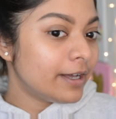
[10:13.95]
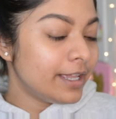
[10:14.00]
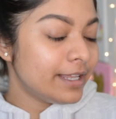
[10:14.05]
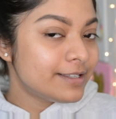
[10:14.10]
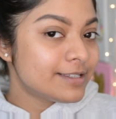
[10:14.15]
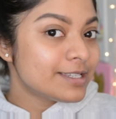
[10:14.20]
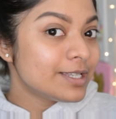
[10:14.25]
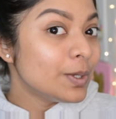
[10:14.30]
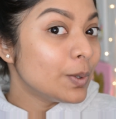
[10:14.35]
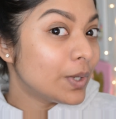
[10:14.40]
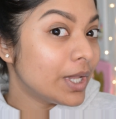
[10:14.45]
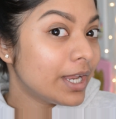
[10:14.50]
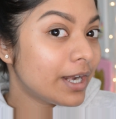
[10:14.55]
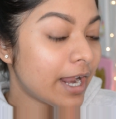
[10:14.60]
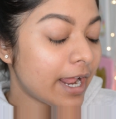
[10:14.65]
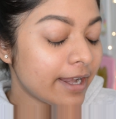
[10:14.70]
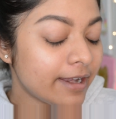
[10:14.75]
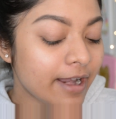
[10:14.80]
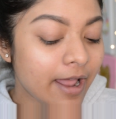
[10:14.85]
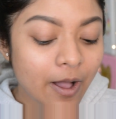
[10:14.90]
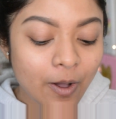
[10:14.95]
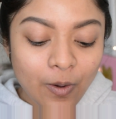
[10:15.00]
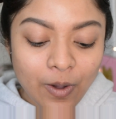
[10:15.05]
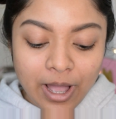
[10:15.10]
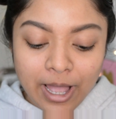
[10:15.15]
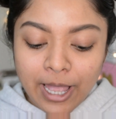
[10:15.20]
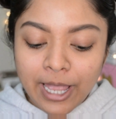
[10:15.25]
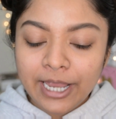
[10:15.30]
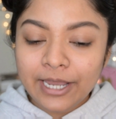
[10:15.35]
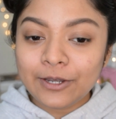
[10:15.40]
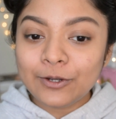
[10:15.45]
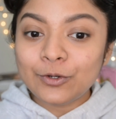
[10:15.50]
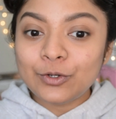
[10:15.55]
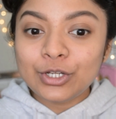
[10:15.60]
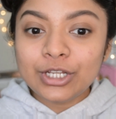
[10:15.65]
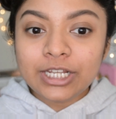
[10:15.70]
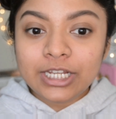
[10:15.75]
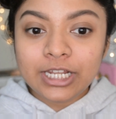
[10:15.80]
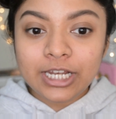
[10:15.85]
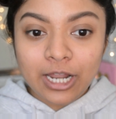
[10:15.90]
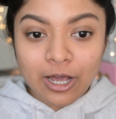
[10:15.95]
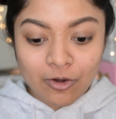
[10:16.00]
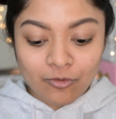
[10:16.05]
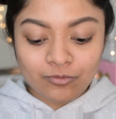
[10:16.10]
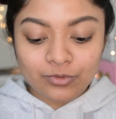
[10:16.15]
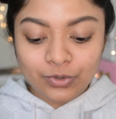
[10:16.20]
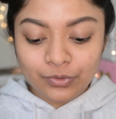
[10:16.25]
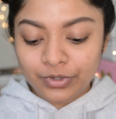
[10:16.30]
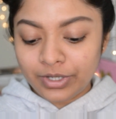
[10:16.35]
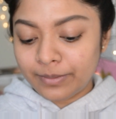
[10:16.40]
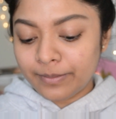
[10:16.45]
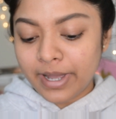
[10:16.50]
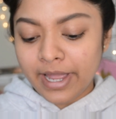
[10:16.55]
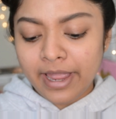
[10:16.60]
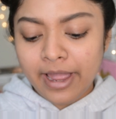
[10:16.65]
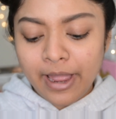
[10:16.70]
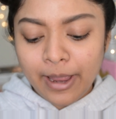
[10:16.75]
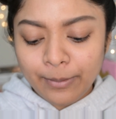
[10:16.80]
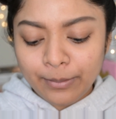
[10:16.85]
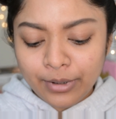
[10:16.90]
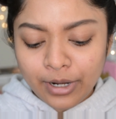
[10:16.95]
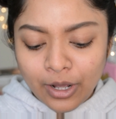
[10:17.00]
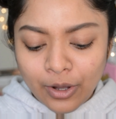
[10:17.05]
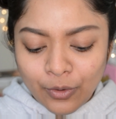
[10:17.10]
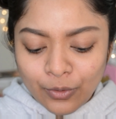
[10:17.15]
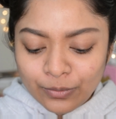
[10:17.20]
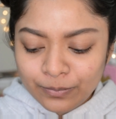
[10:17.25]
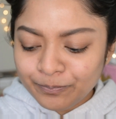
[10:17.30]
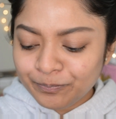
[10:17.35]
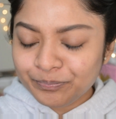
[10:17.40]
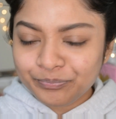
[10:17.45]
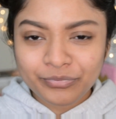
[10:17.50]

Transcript: it's looking right now. I really love doing my eyebrow.